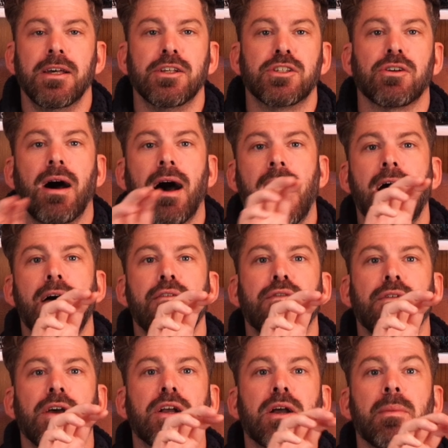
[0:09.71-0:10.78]
So I've
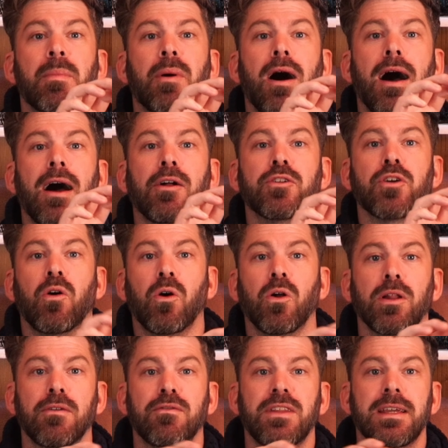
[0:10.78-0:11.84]
compiled
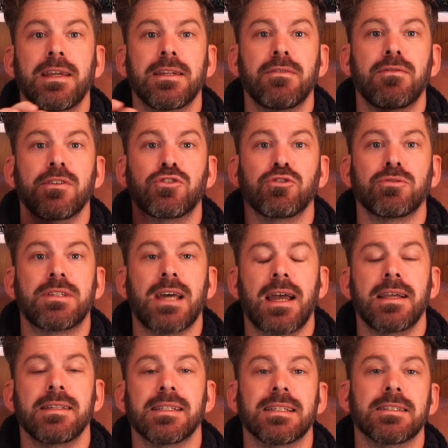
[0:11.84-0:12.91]
all of the individual
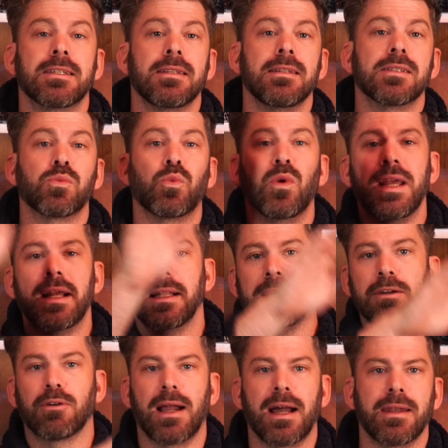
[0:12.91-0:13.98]
days into this weekly
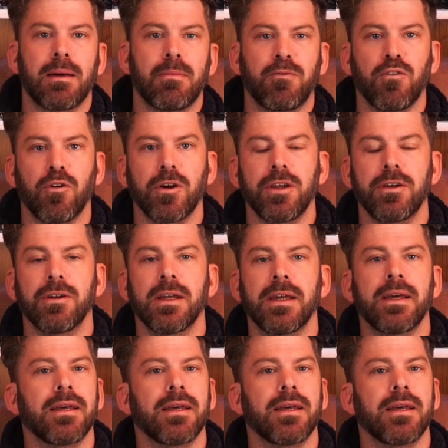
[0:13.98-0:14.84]
roundup for you.